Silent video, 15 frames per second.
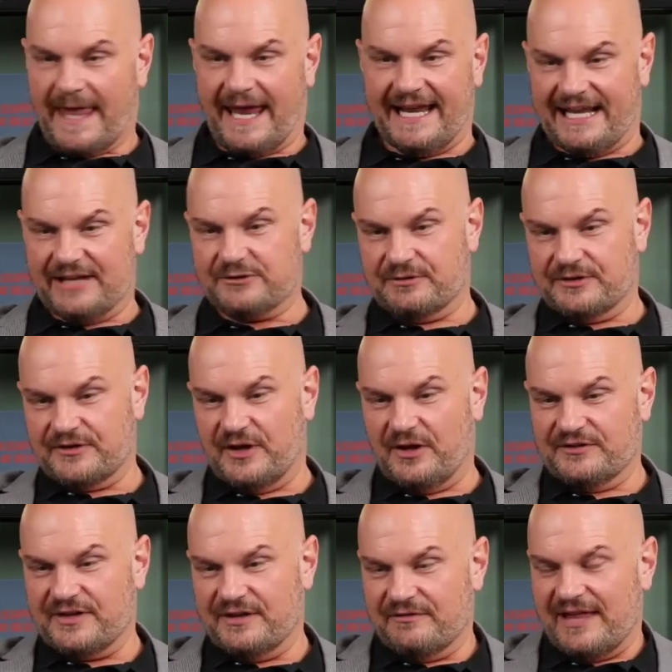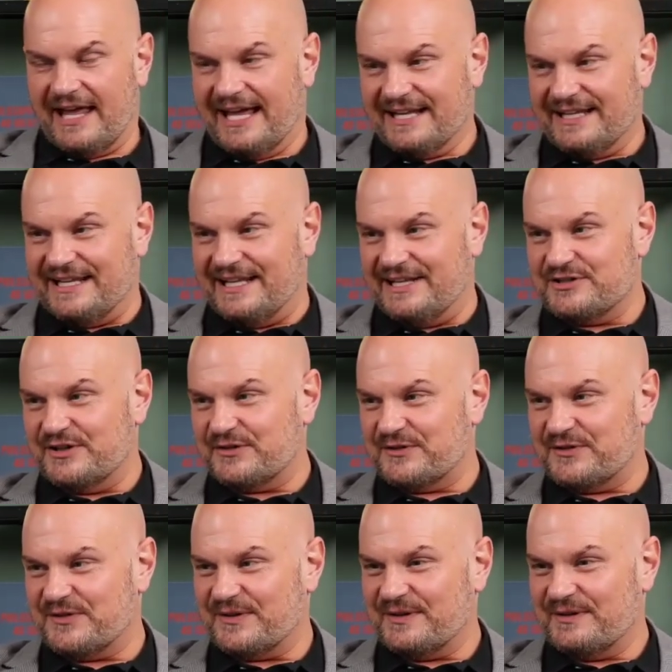and as a result of that, and
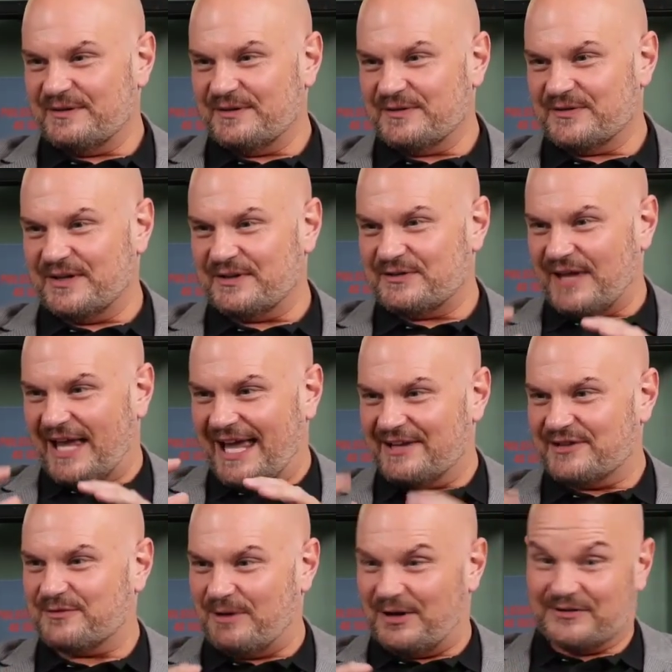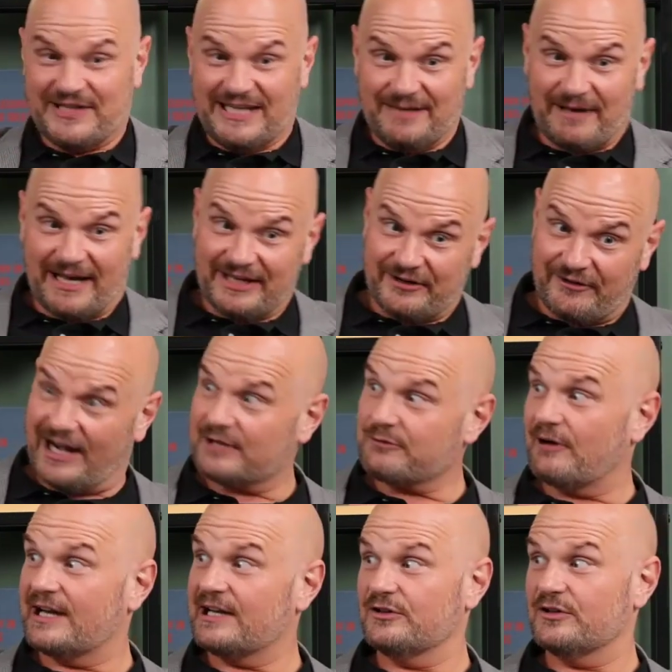just since I had a small team, I
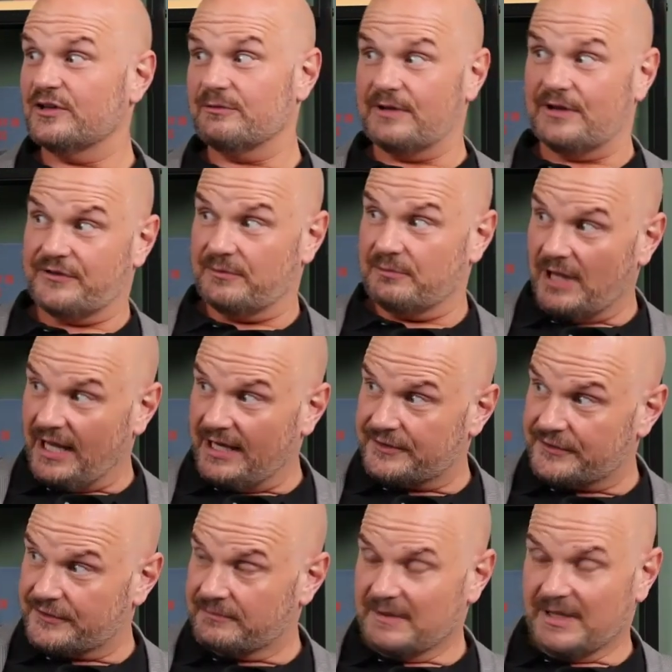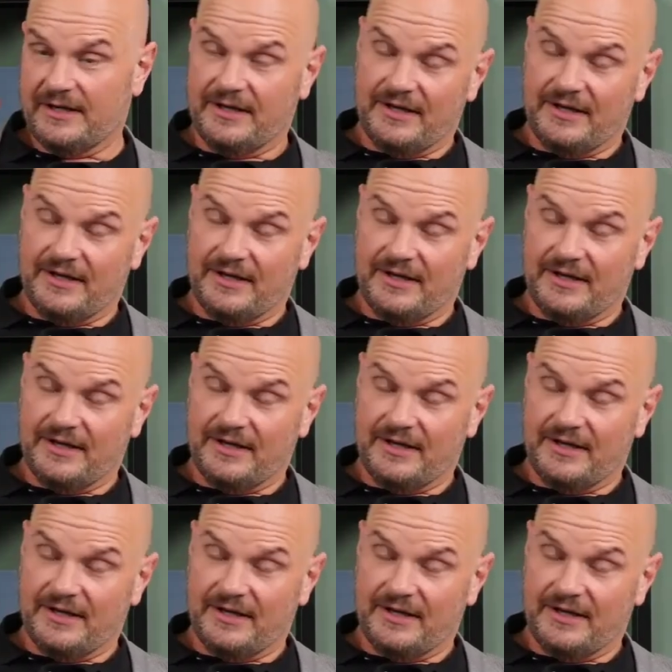interact regularly with our suppliers.